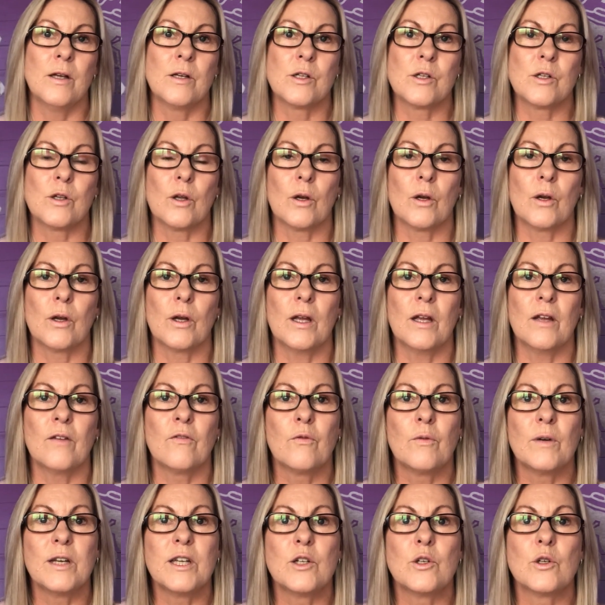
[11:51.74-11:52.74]
So
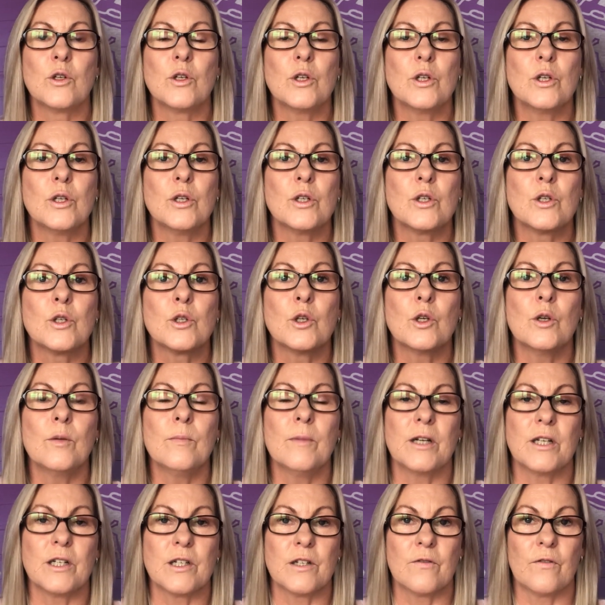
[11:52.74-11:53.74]
if we do too
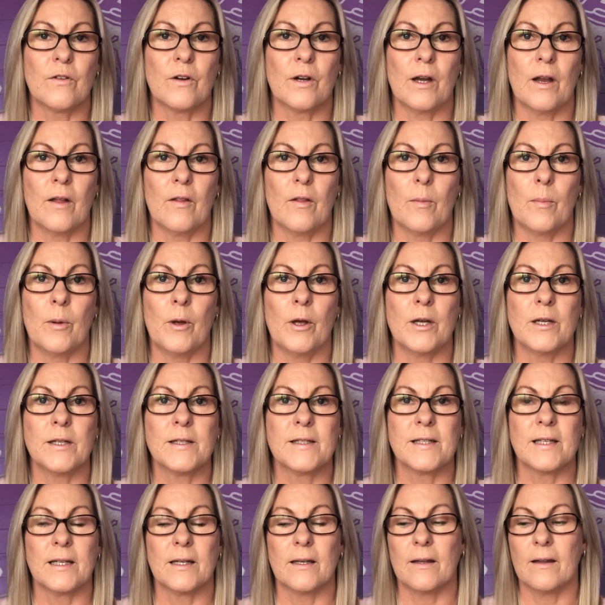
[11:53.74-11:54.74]
much for another
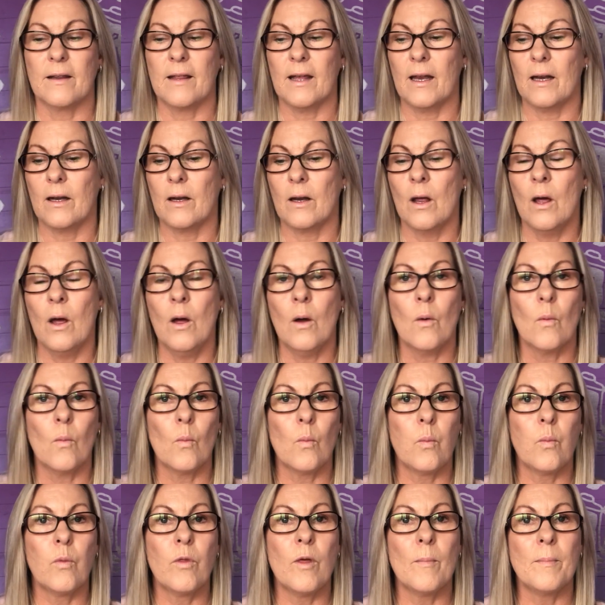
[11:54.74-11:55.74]
person, then
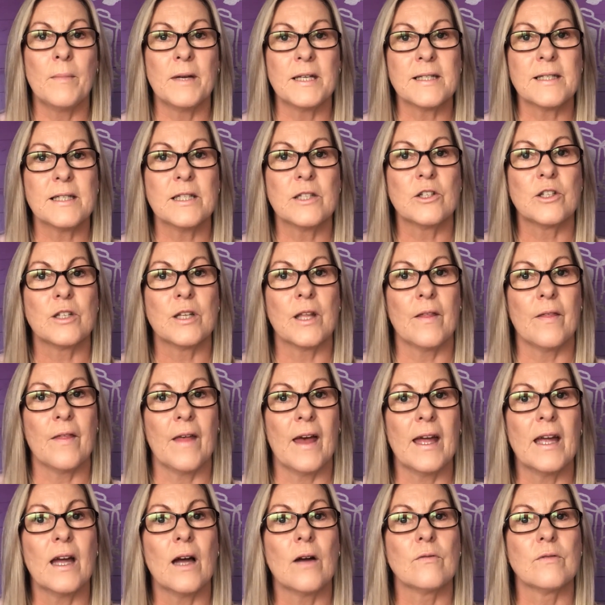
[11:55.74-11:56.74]
the message that
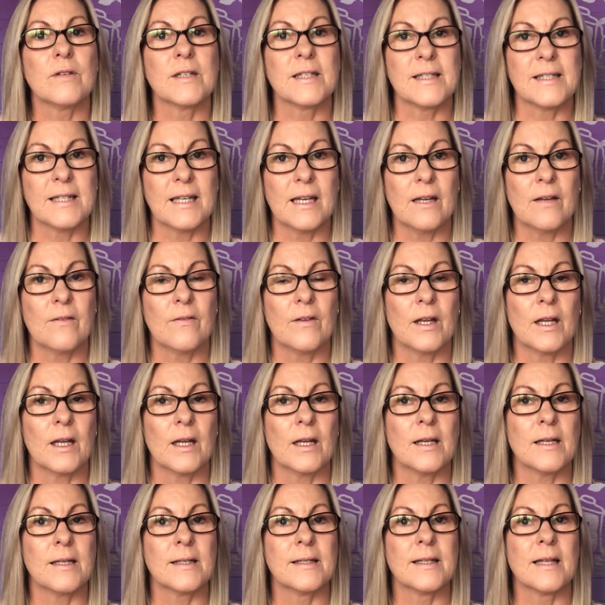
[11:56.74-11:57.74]
they are
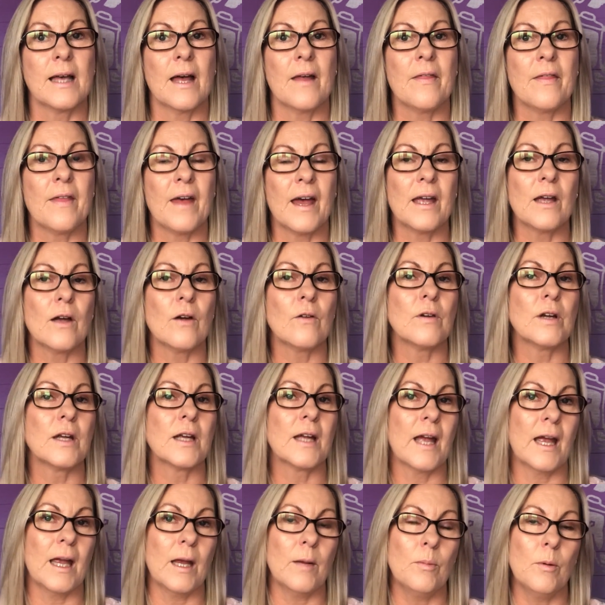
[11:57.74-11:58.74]
receiving is that they are
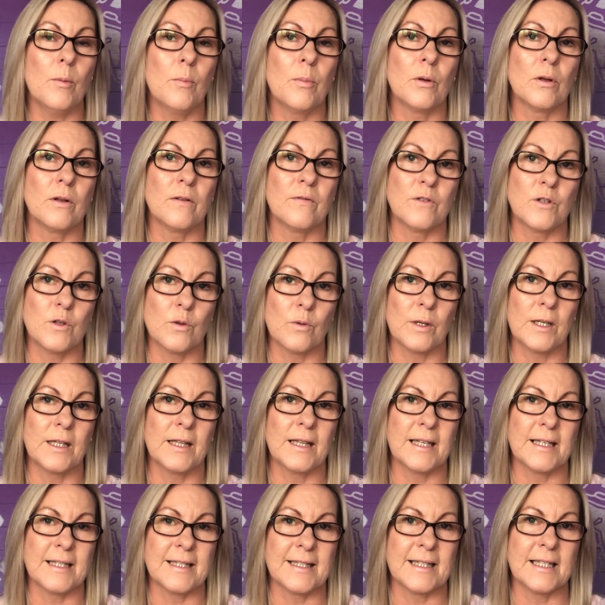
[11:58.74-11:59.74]
incapable of
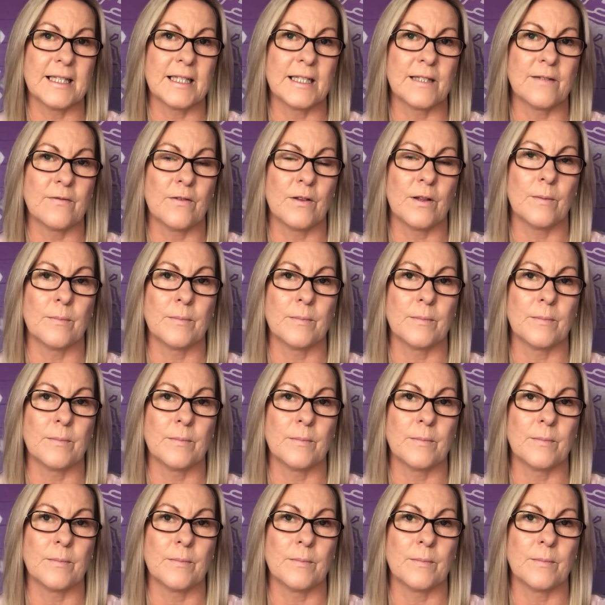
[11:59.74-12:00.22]
doing these things for